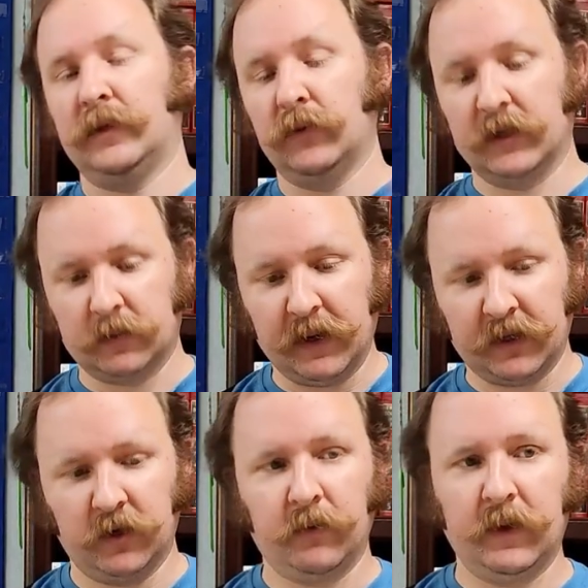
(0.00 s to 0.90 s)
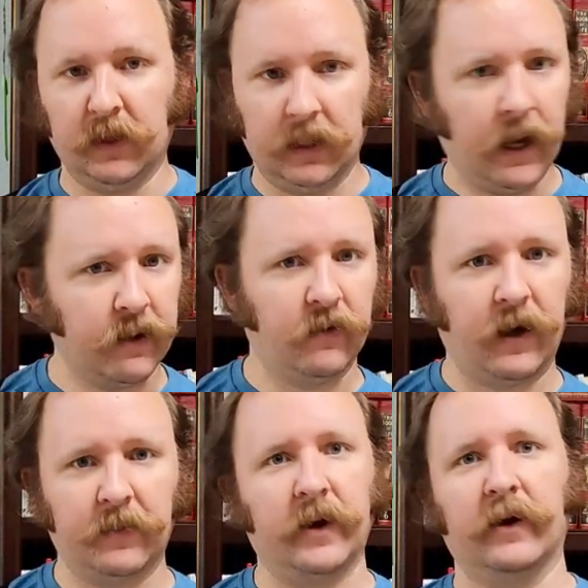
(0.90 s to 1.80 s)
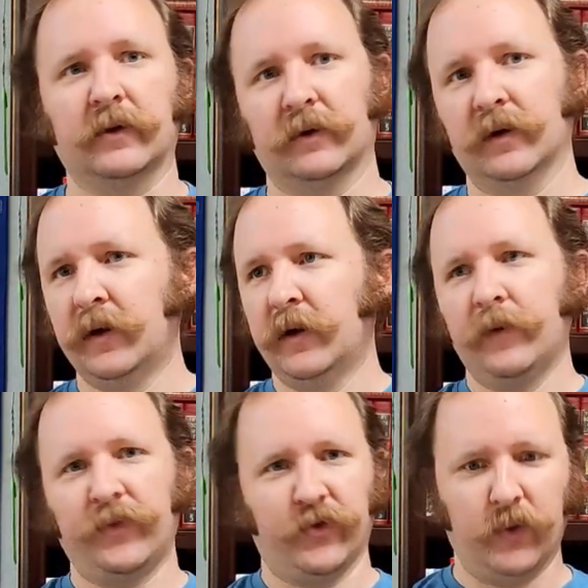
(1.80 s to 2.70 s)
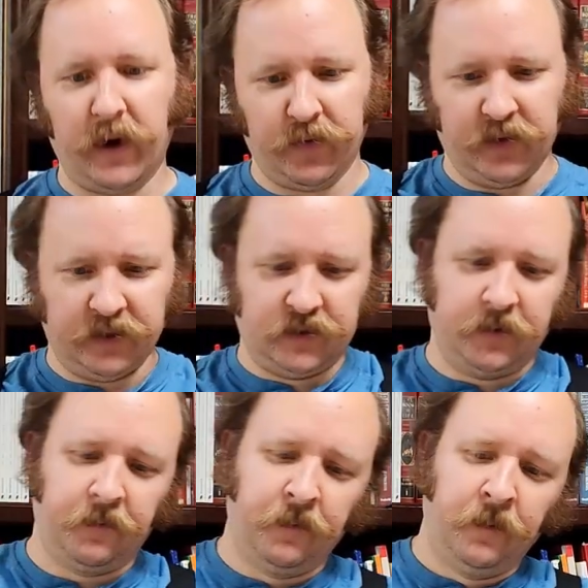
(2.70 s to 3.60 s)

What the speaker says: You would expect there to be a lot of hop character throughout this.